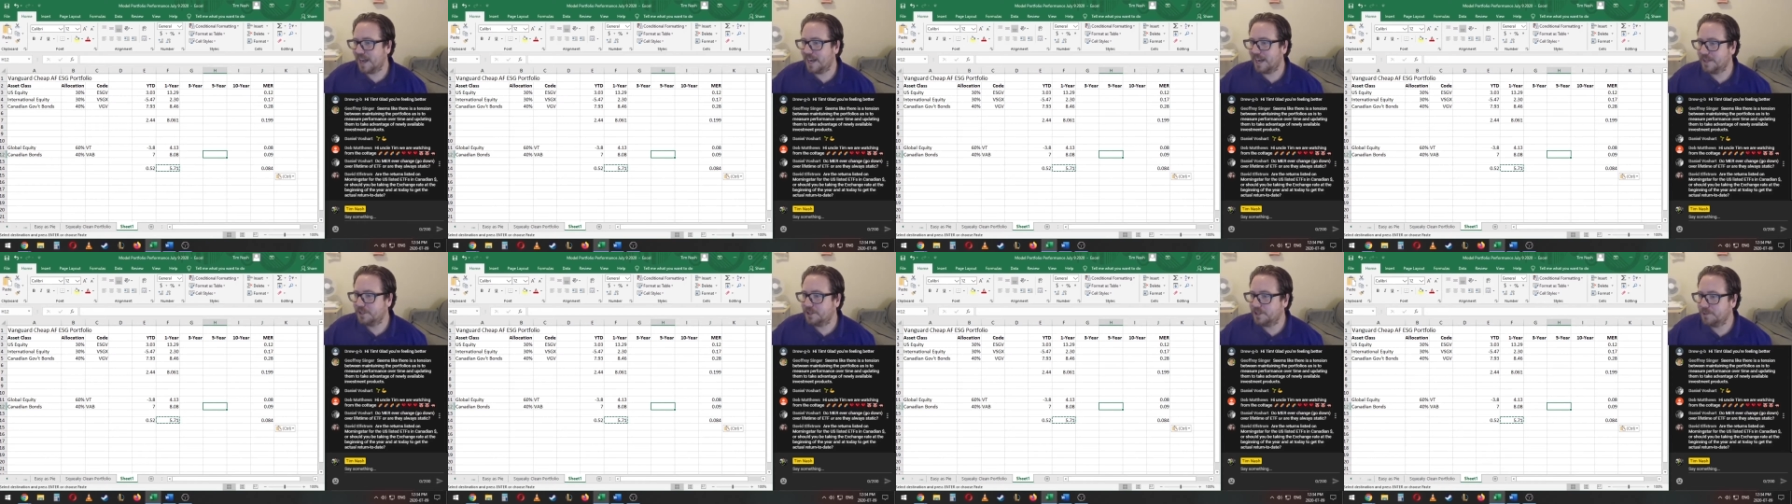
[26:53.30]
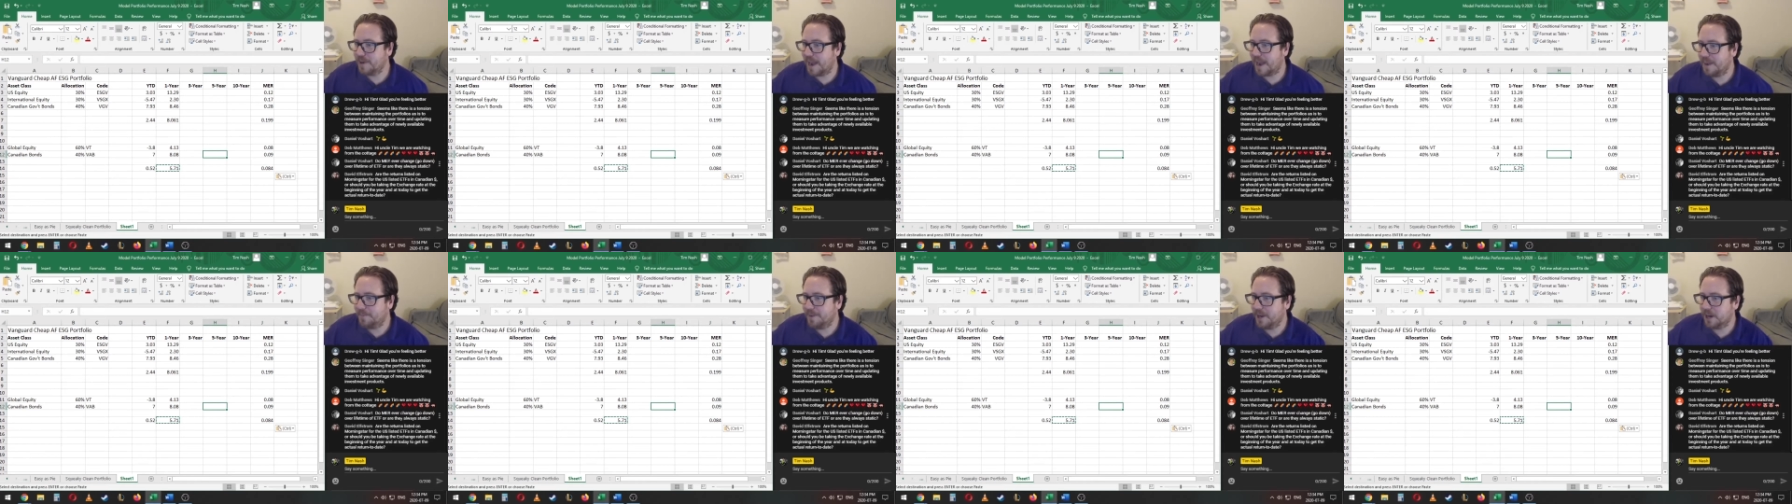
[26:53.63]
do
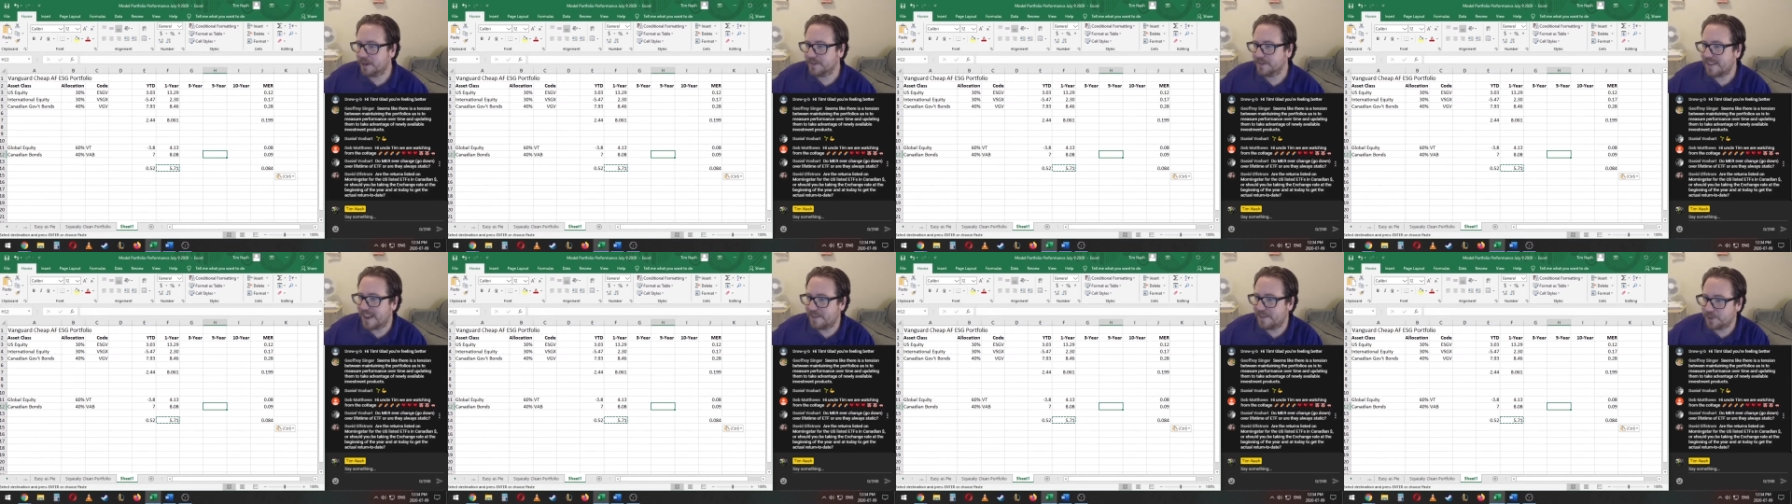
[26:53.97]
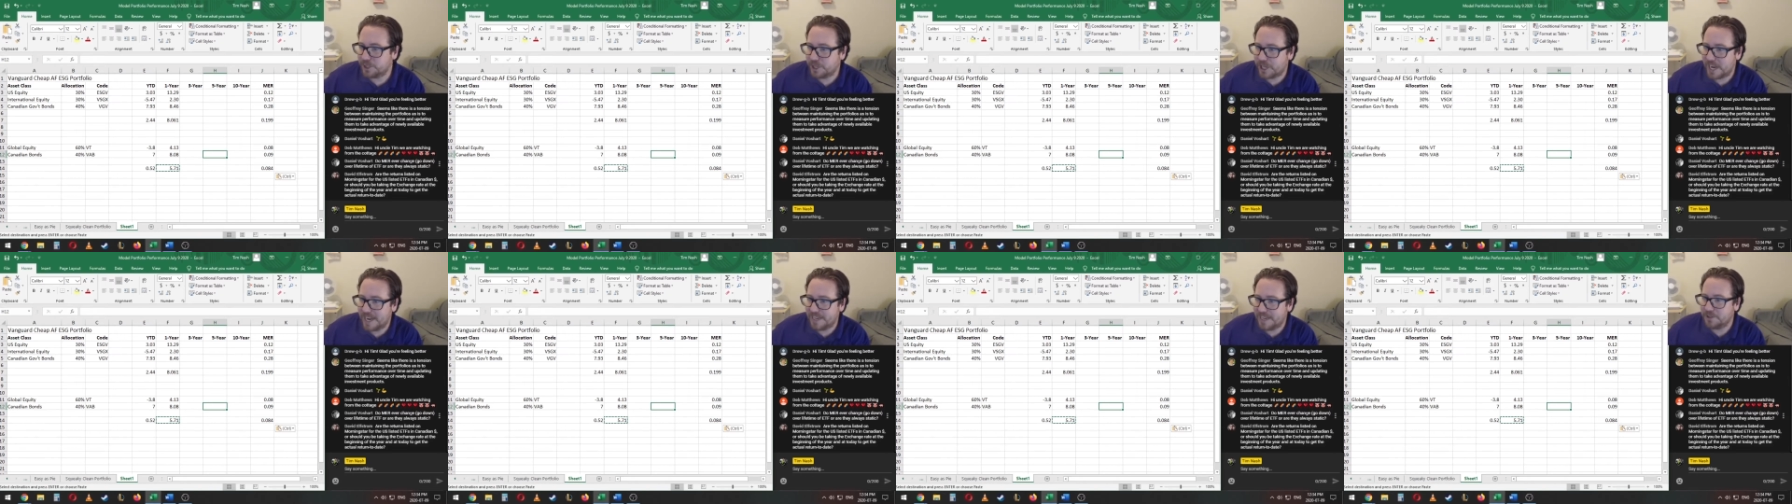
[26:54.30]
MERs ever
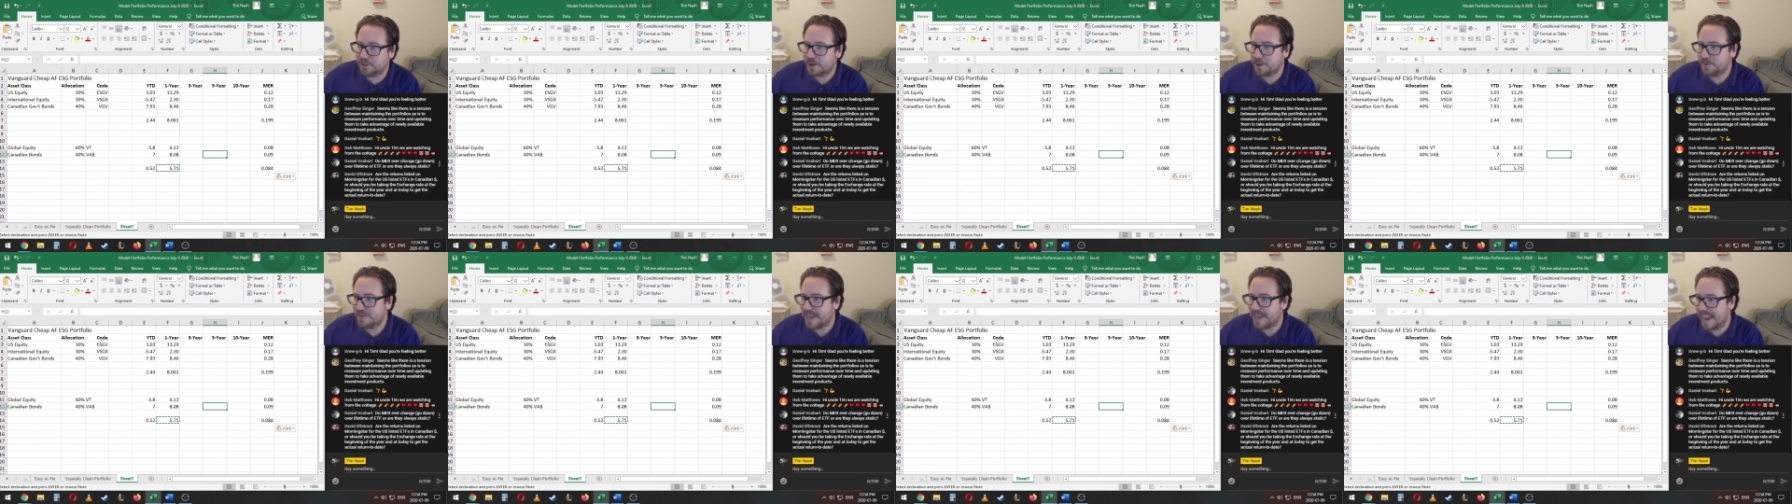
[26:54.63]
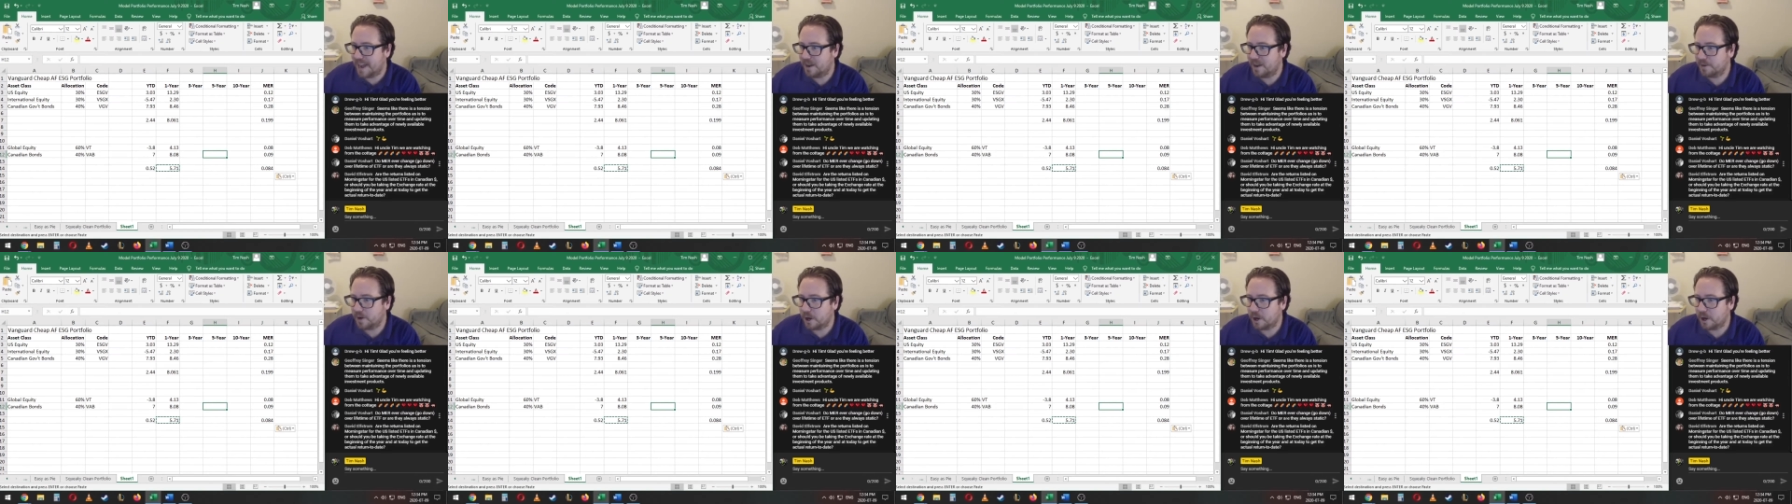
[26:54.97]
change, go down